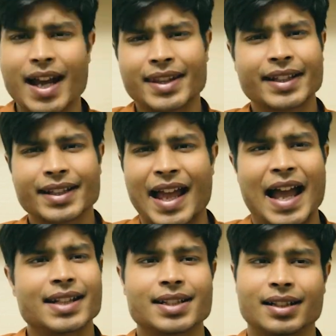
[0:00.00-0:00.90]
I think
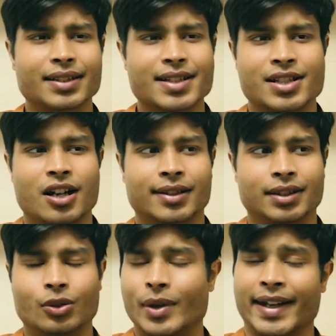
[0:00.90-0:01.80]
handheld is
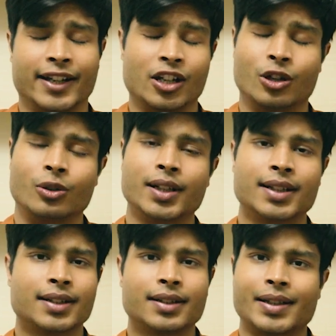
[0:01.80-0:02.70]
not the way to go,
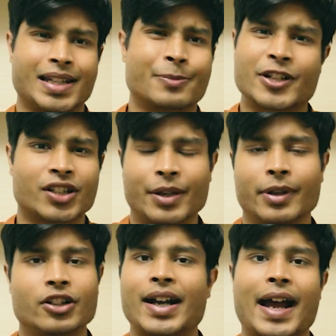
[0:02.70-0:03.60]
especially
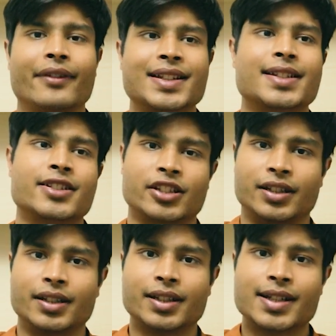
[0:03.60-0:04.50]
when you're having such
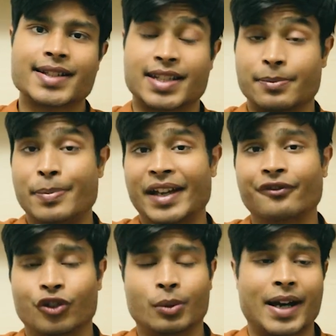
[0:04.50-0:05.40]
a big
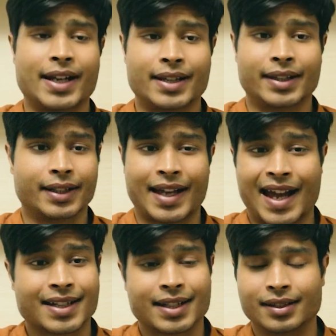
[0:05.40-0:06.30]
format. I think
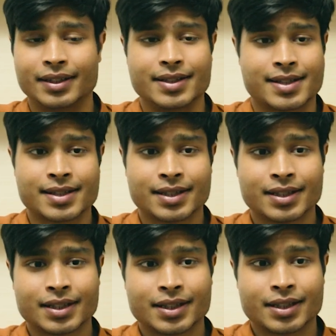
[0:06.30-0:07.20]
handheld is
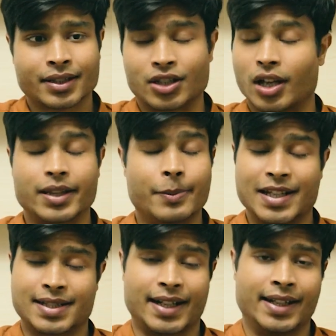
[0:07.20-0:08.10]
not the
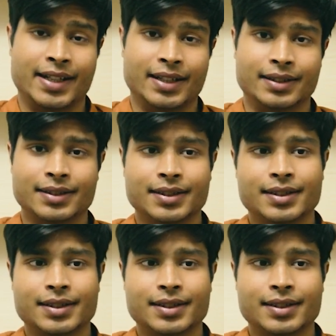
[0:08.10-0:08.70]
best idea.